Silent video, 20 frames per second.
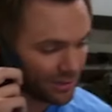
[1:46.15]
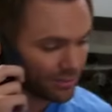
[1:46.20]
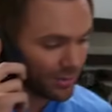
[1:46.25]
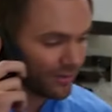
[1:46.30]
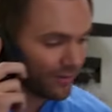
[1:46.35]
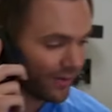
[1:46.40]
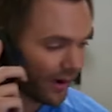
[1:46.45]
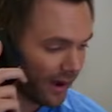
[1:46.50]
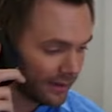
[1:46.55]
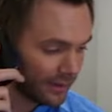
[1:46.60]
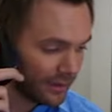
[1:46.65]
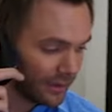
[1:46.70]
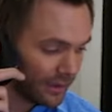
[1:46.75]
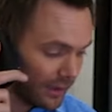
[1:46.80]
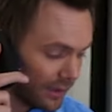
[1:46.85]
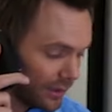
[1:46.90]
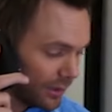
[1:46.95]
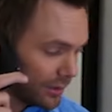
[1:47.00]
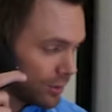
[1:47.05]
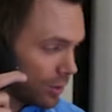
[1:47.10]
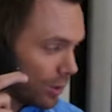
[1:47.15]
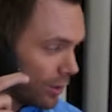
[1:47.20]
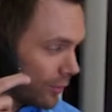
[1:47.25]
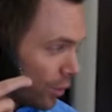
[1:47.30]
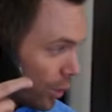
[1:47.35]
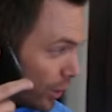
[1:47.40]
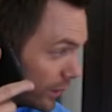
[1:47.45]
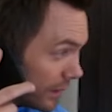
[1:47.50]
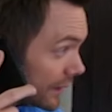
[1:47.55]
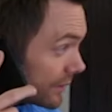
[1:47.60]
to be violently ill to
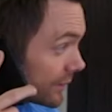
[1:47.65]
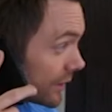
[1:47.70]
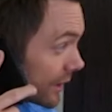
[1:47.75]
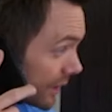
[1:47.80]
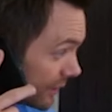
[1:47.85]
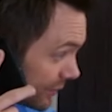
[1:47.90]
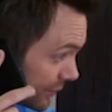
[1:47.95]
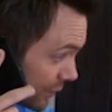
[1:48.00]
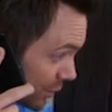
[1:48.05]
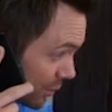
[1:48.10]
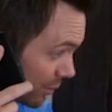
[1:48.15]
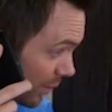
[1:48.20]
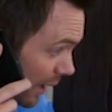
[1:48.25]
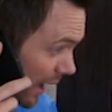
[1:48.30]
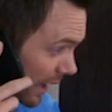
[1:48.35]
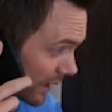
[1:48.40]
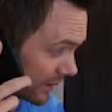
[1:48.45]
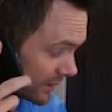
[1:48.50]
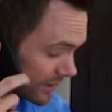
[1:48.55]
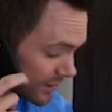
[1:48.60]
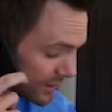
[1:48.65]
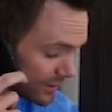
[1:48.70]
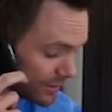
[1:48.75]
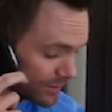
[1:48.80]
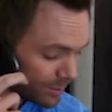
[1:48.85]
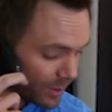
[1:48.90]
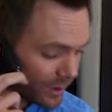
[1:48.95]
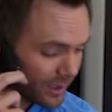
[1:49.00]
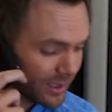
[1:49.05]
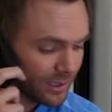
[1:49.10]
avoid lifting a few boxes
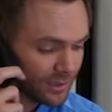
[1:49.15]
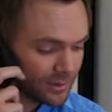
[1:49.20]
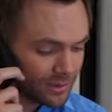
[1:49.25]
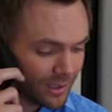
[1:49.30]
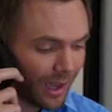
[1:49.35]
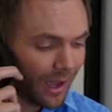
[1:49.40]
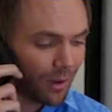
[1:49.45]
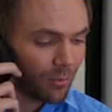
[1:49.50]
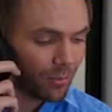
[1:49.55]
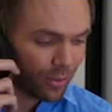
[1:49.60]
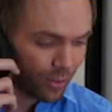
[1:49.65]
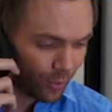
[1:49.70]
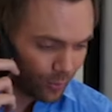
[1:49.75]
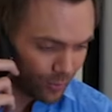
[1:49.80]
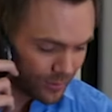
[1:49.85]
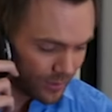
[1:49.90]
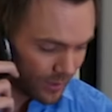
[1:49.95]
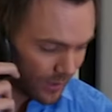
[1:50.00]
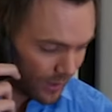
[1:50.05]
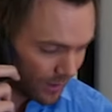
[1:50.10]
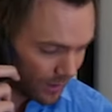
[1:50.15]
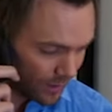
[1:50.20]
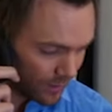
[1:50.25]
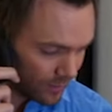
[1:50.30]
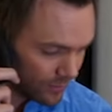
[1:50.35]
because I'm 13.